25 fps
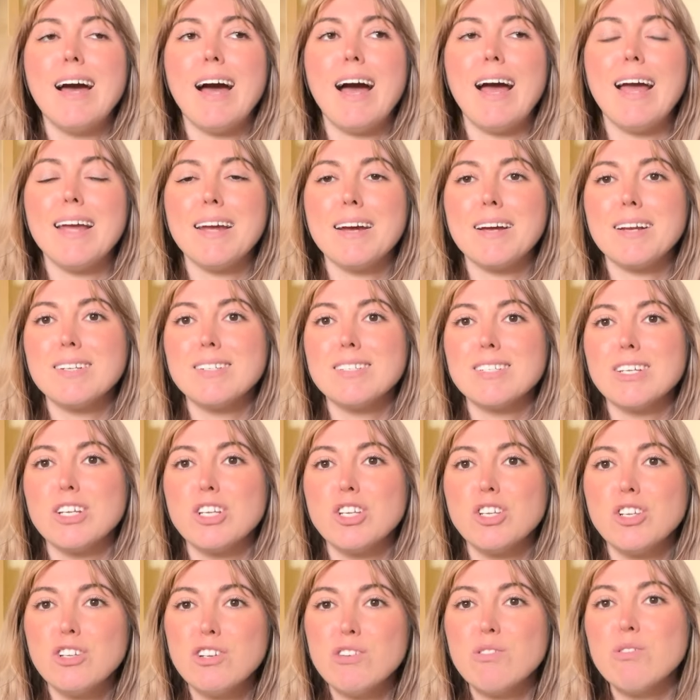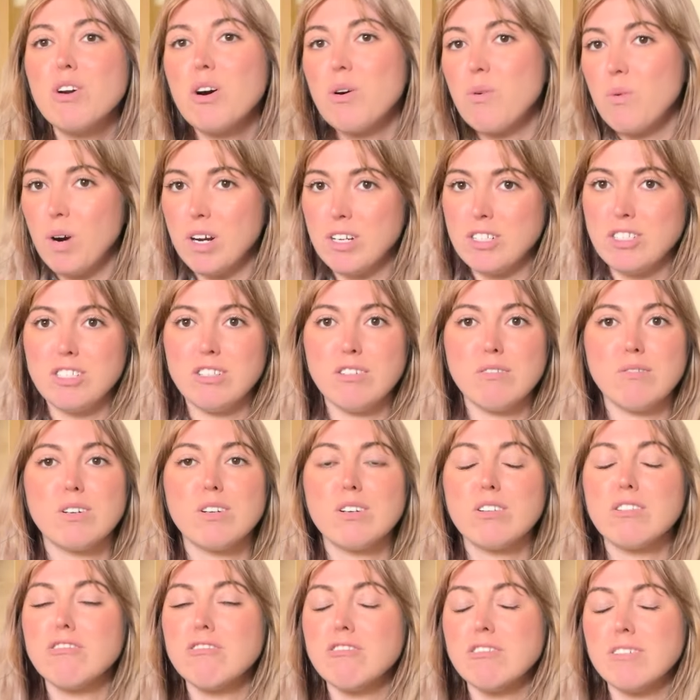and you don't want to,
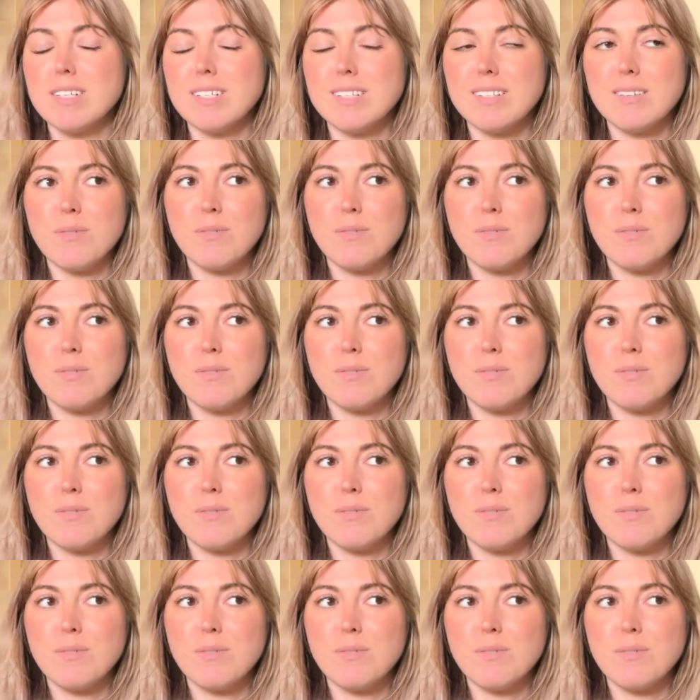or who